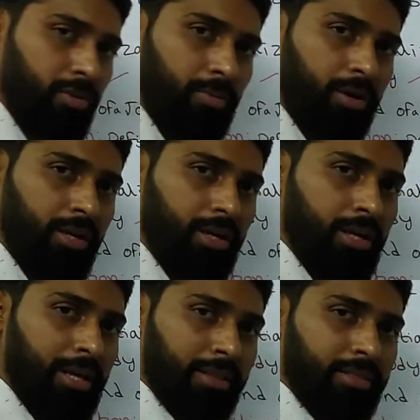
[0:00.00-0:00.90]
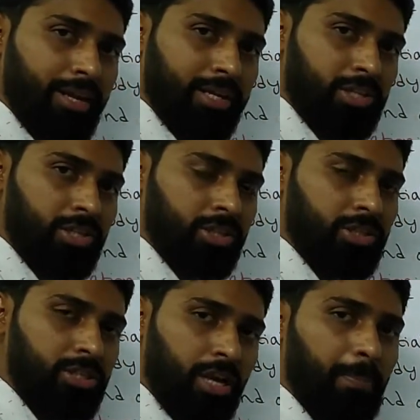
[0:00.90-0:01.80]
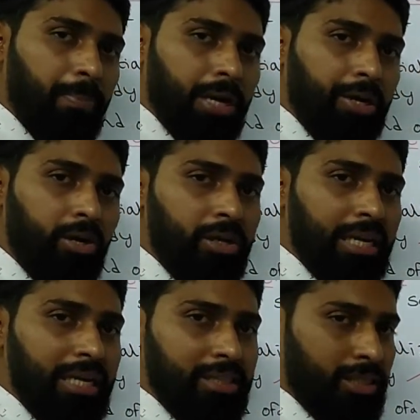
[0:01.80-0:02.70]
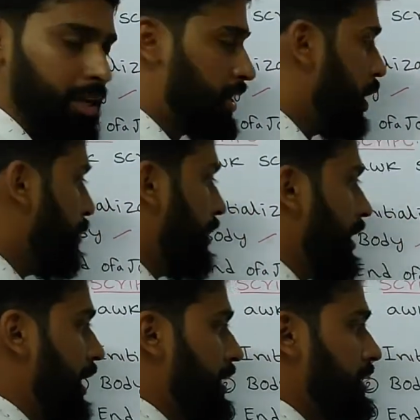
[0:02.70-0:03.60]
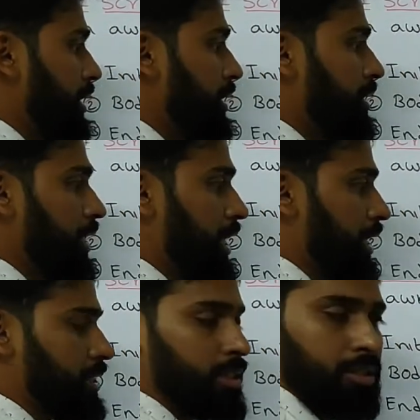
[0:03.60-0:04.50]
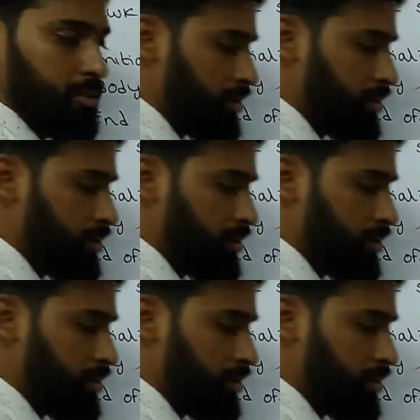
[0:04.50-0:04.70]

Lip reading: of the body? The instruction is applied on each line. How many lines? 3 lines.